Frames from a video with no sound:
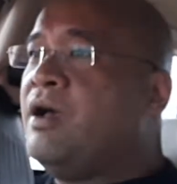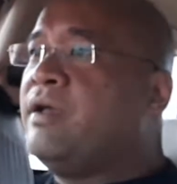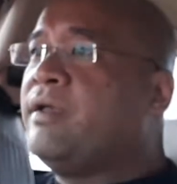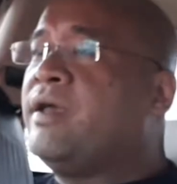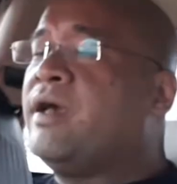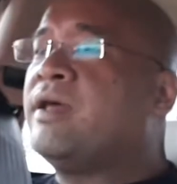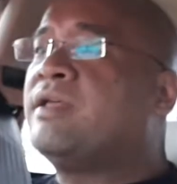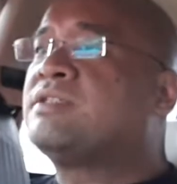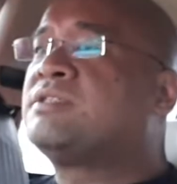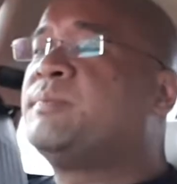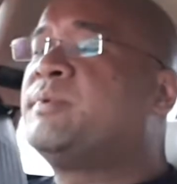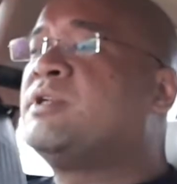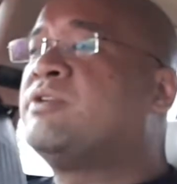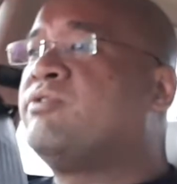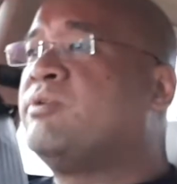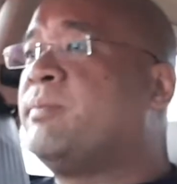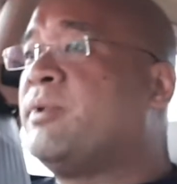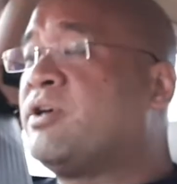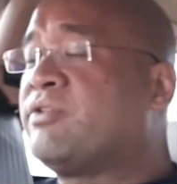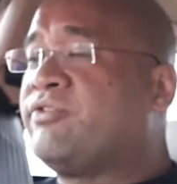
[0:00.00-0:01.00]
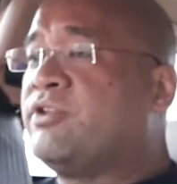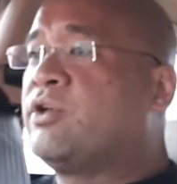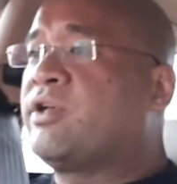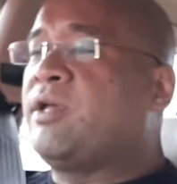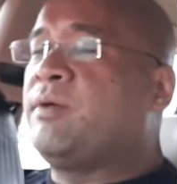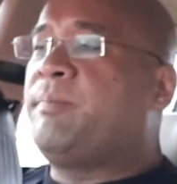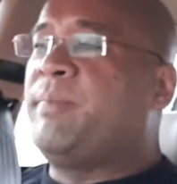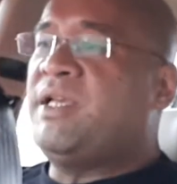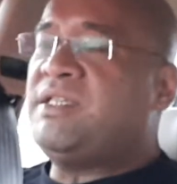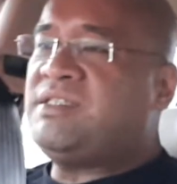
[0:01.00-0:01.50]
Yeah, it's a bit of a mouthful.
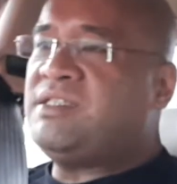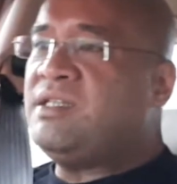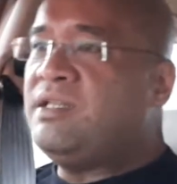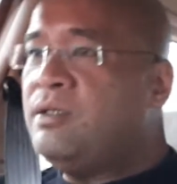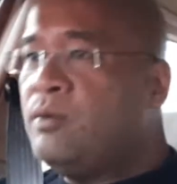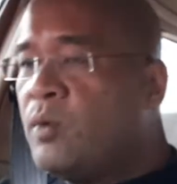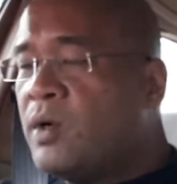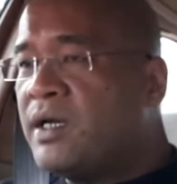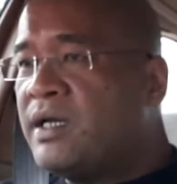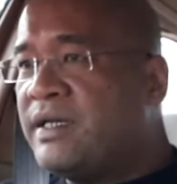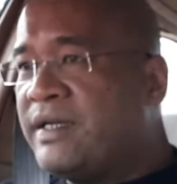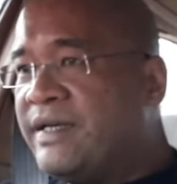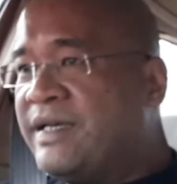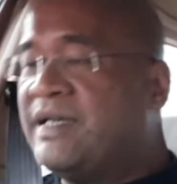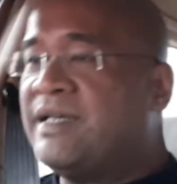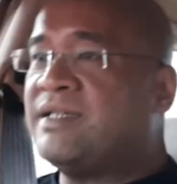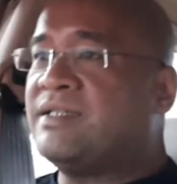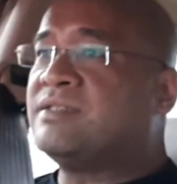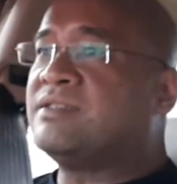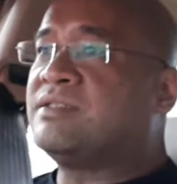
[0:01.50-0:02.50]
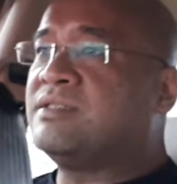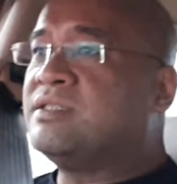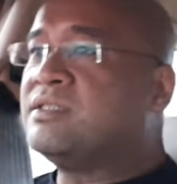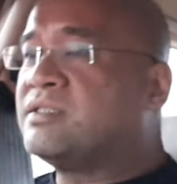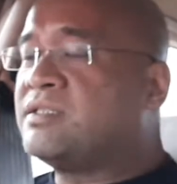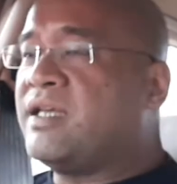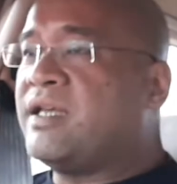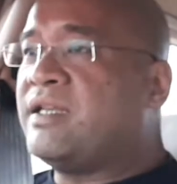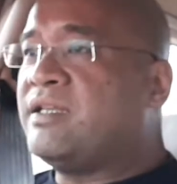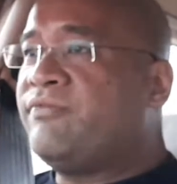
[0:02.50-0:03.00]
Okay, basically what it
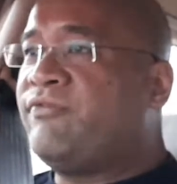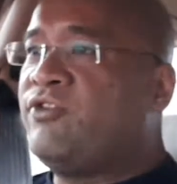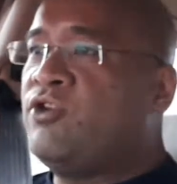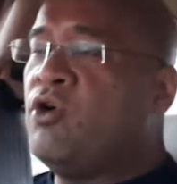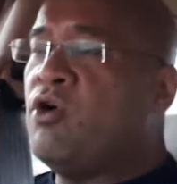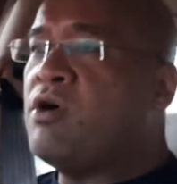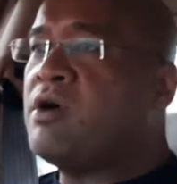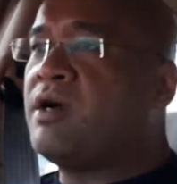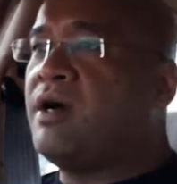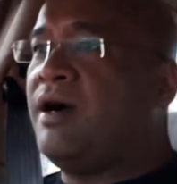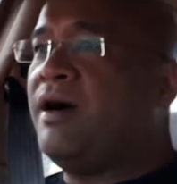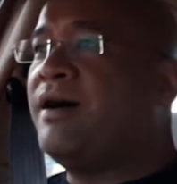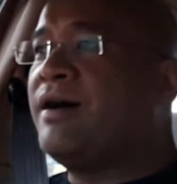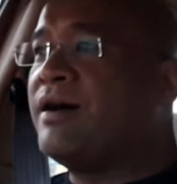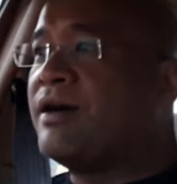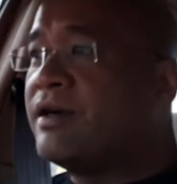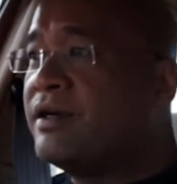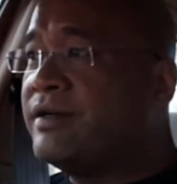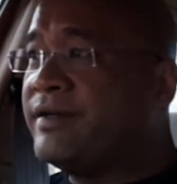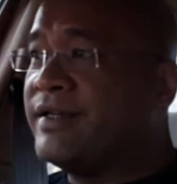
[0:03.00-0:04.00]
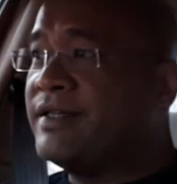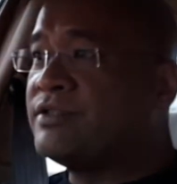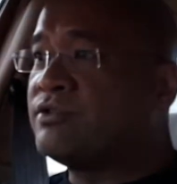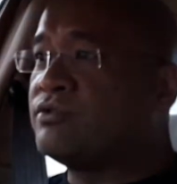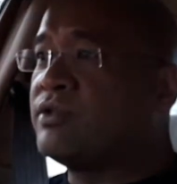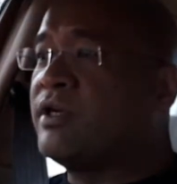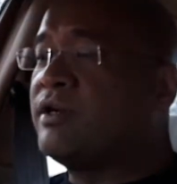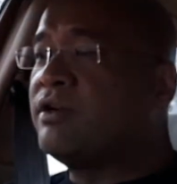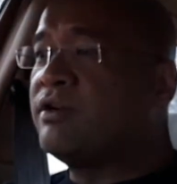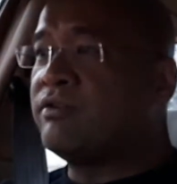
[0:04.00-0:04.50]
is that if your car has
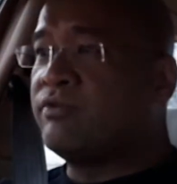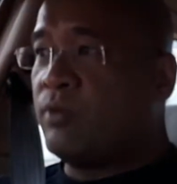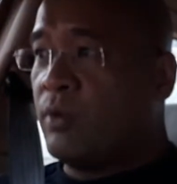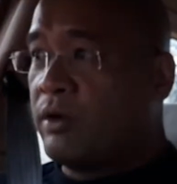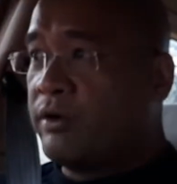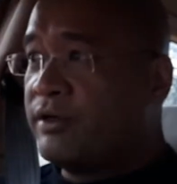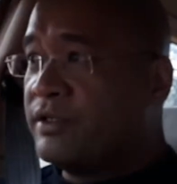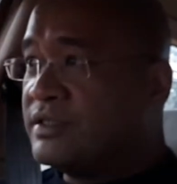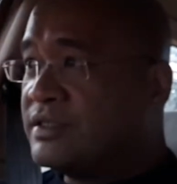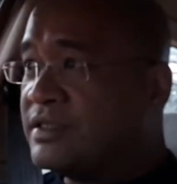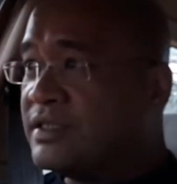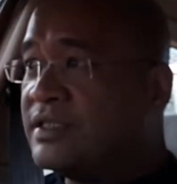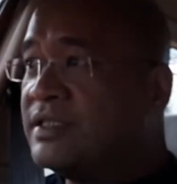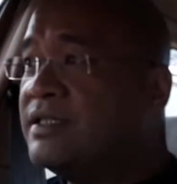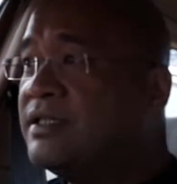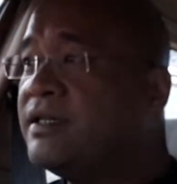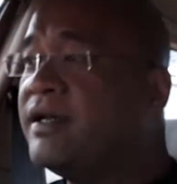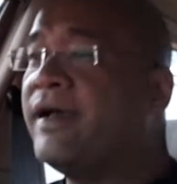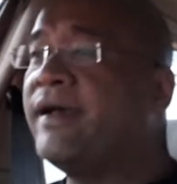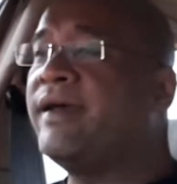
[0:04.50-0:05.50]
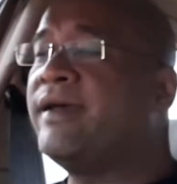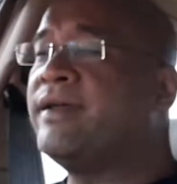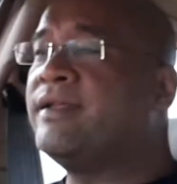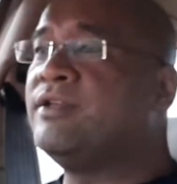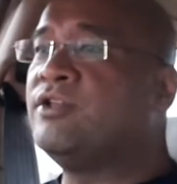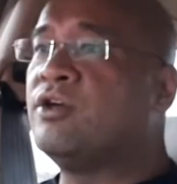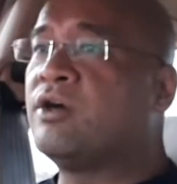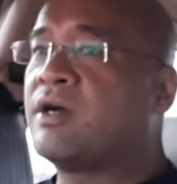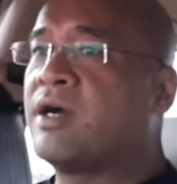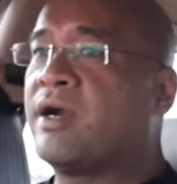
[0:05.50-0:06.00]
run out of warranty
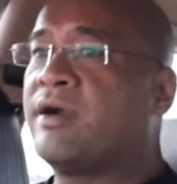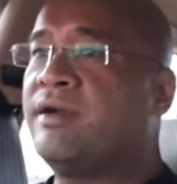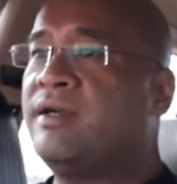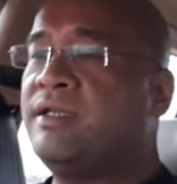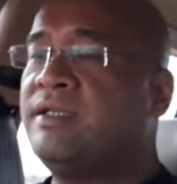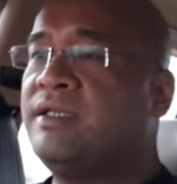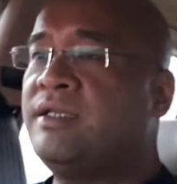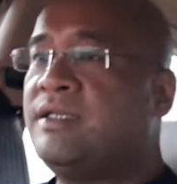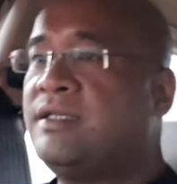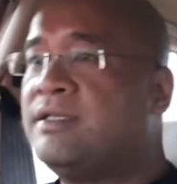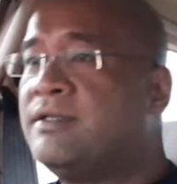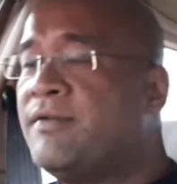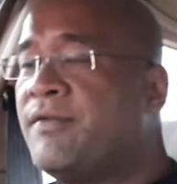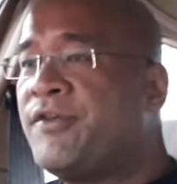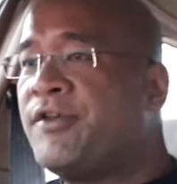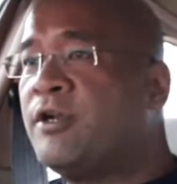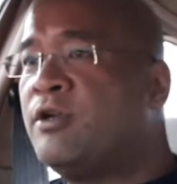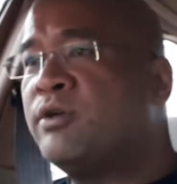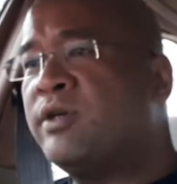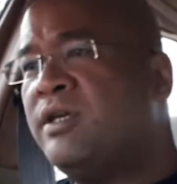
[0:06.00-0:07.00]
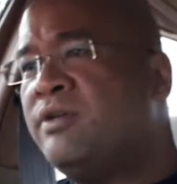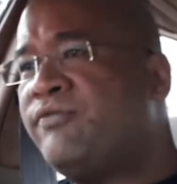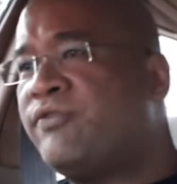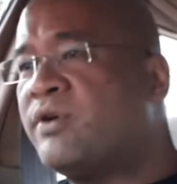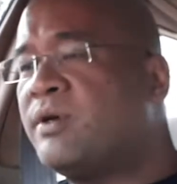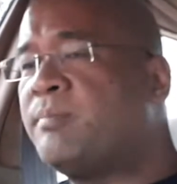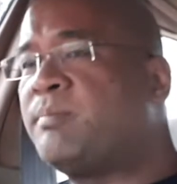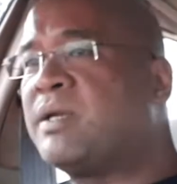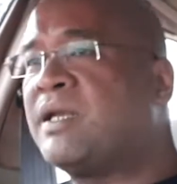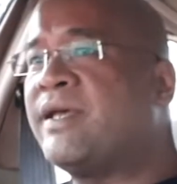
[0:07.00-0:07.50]
and you're currently looking
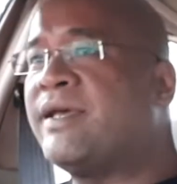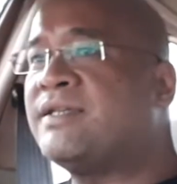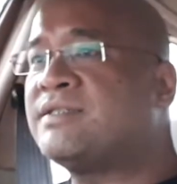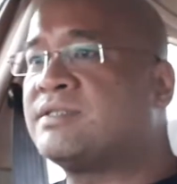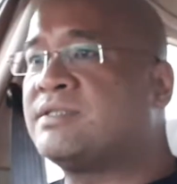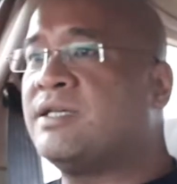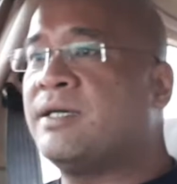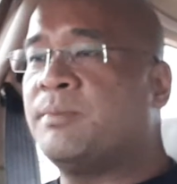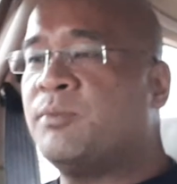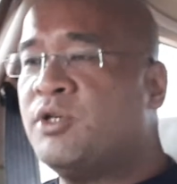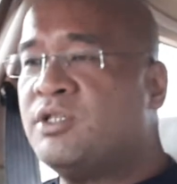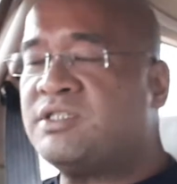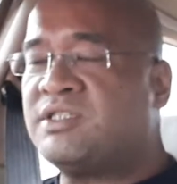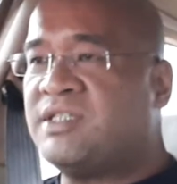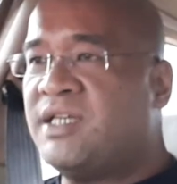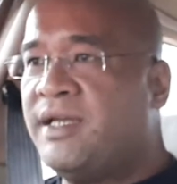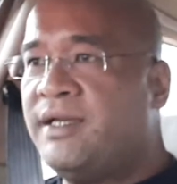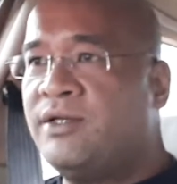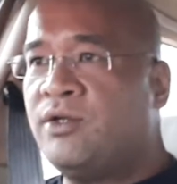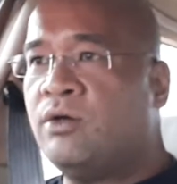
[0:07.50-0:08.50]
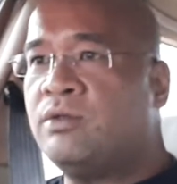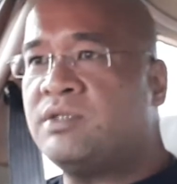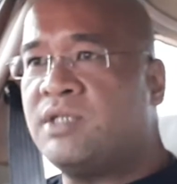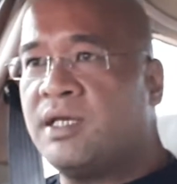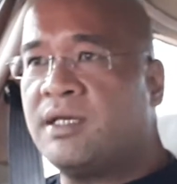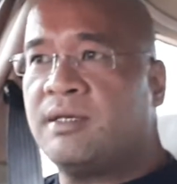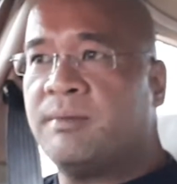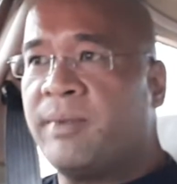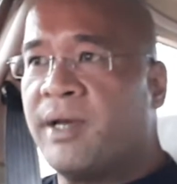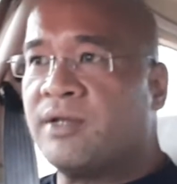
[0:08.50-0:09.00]
for a place, now I'm not saying don't
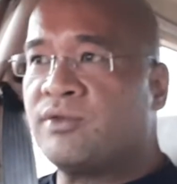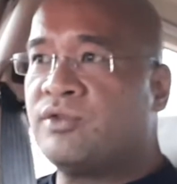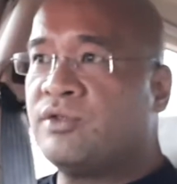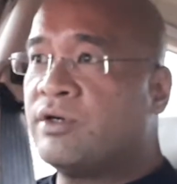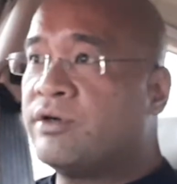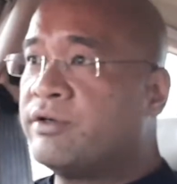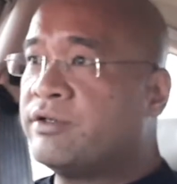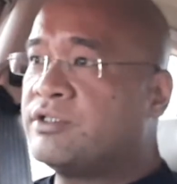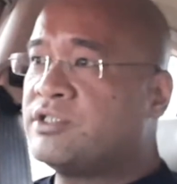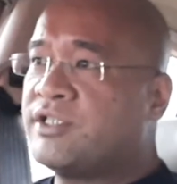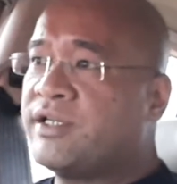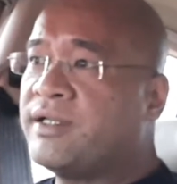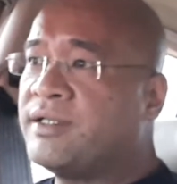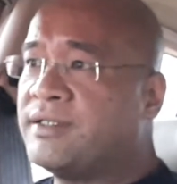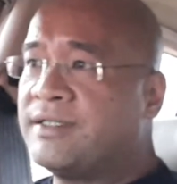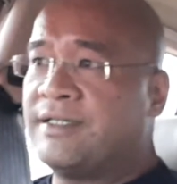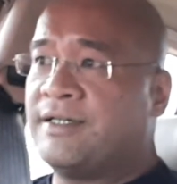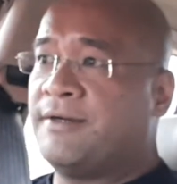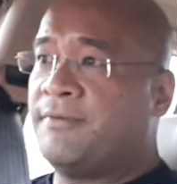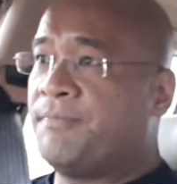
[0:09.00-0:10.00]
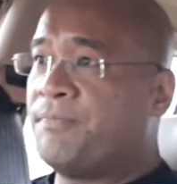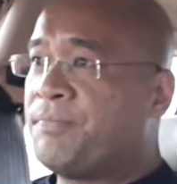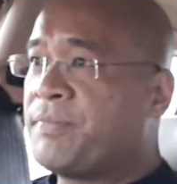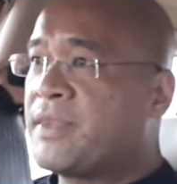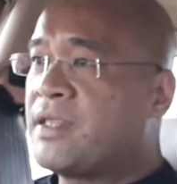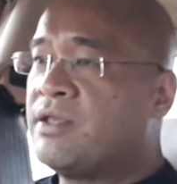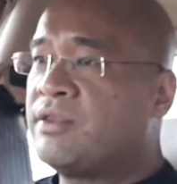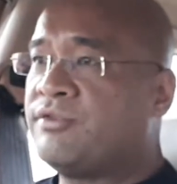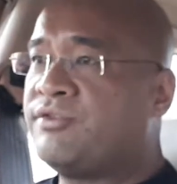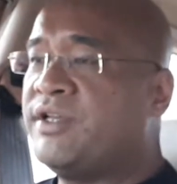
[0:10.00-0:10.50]
take it back to your original
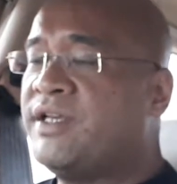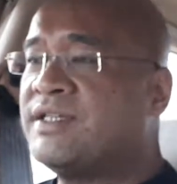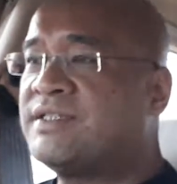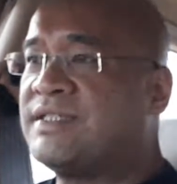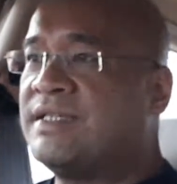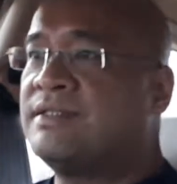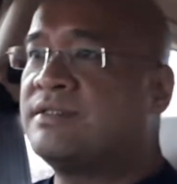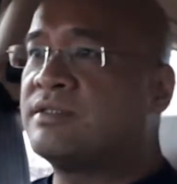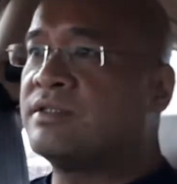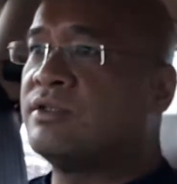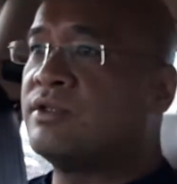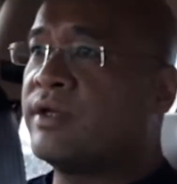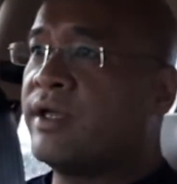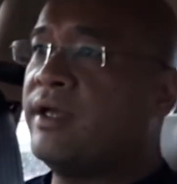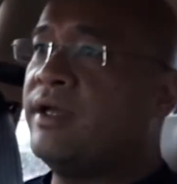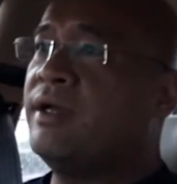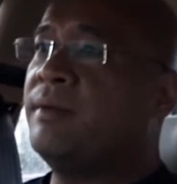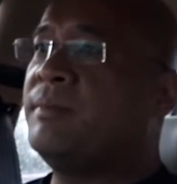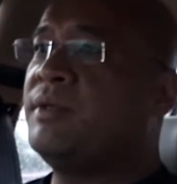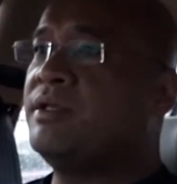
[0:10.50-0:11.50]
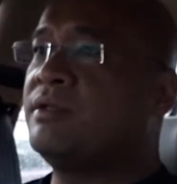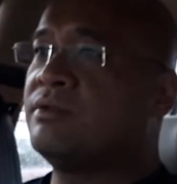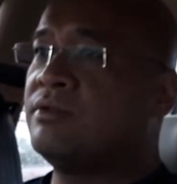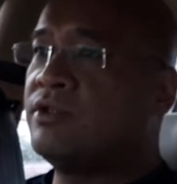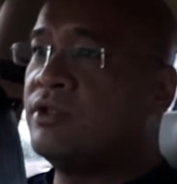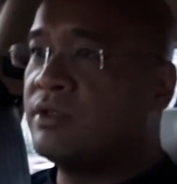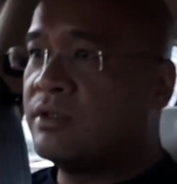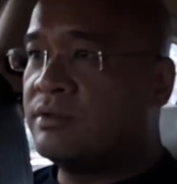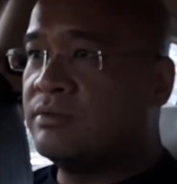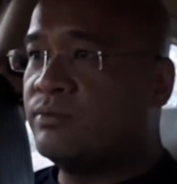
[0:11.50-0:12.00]
3S center, okay? I mean,
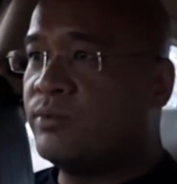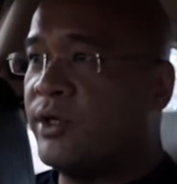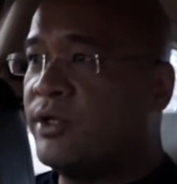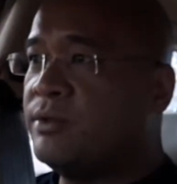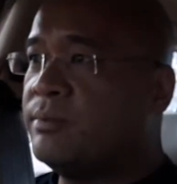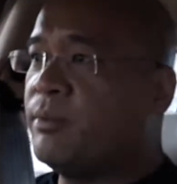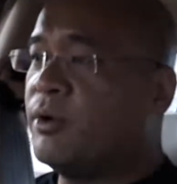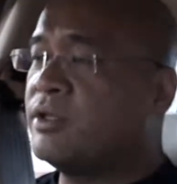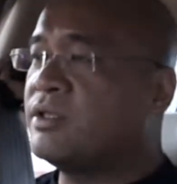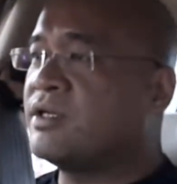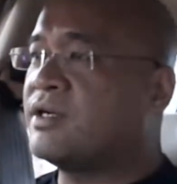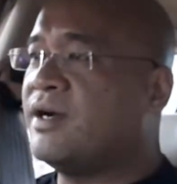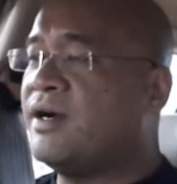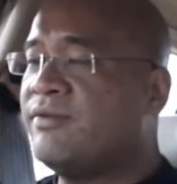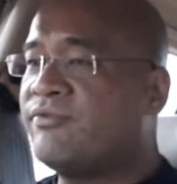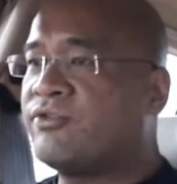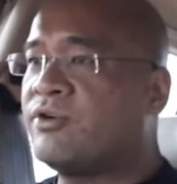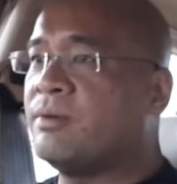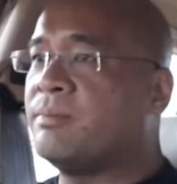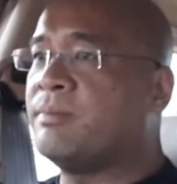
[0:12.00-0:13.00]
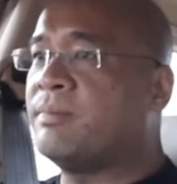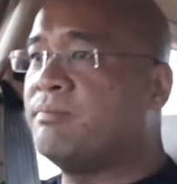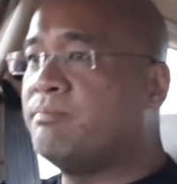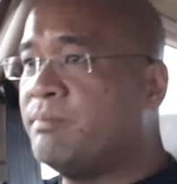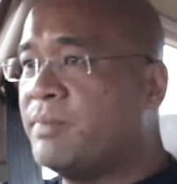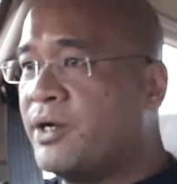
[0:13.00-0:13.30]
where you bought the car from.